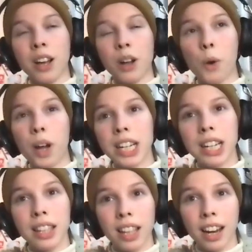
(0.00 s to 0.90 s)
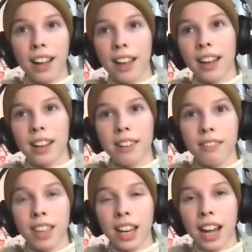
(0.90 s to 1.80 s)
Question that I have
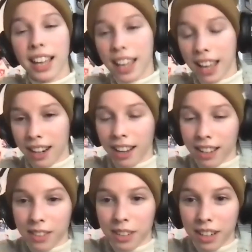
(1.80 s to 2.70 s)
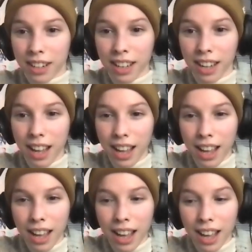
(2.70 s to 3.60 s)
that I can't answer,
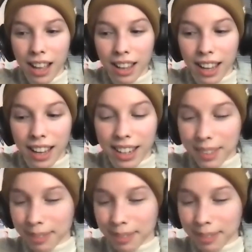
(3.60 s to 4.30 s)
like